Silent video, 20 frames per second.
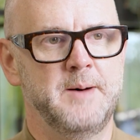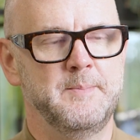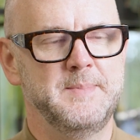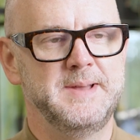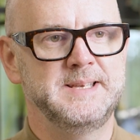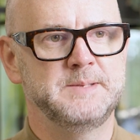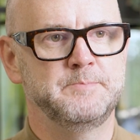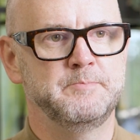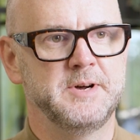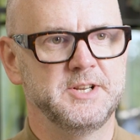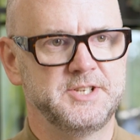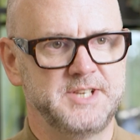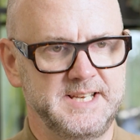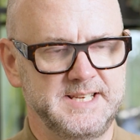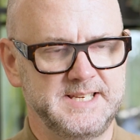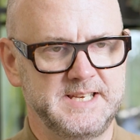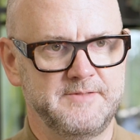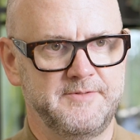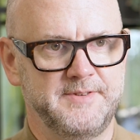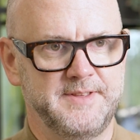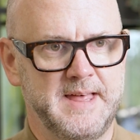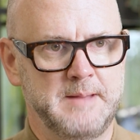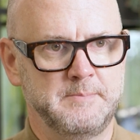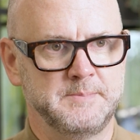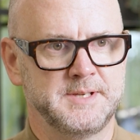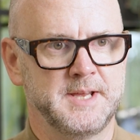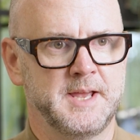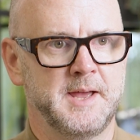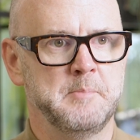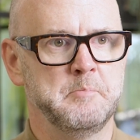is much easier for them
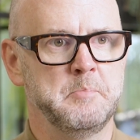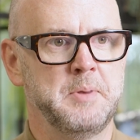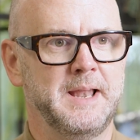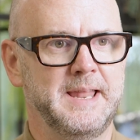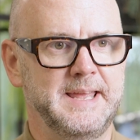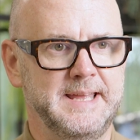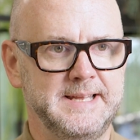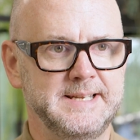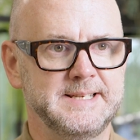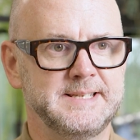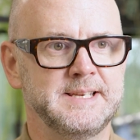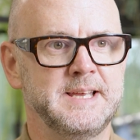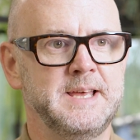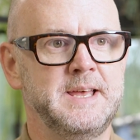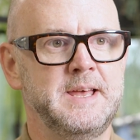to complete.